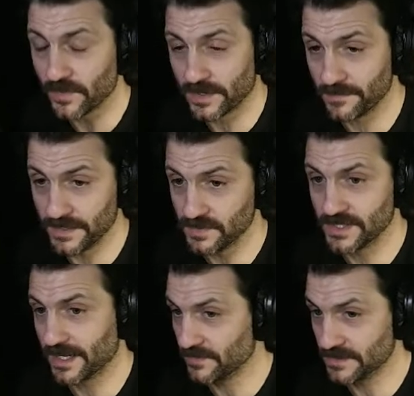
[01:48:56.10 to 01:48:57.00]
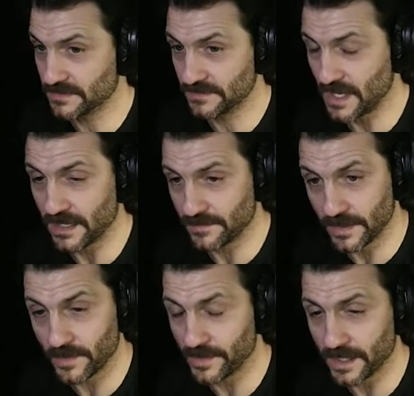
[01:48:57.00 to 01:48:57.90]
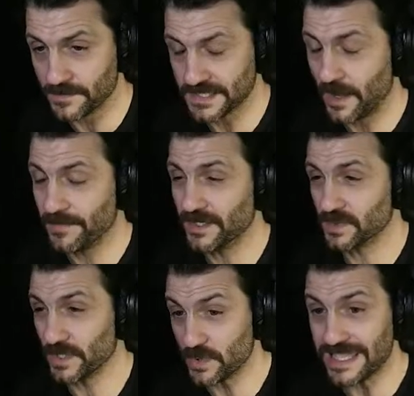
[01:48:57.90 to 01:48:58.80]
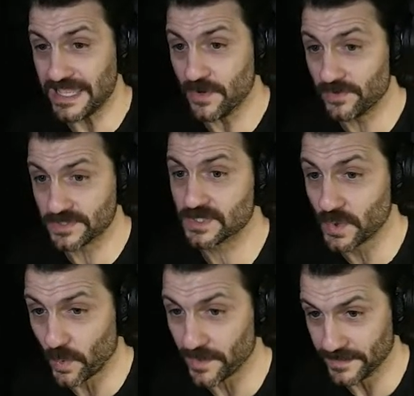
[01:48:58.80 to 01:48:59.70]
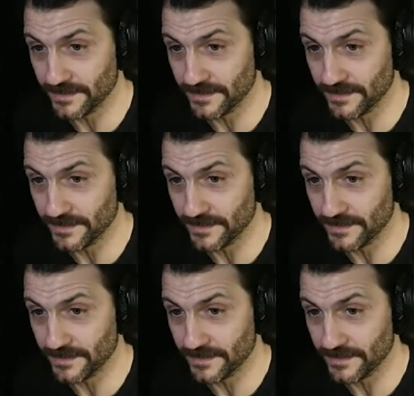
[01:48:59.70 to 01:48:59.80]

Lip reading: recommend you check out this documentary when it comes out, because when you hear the story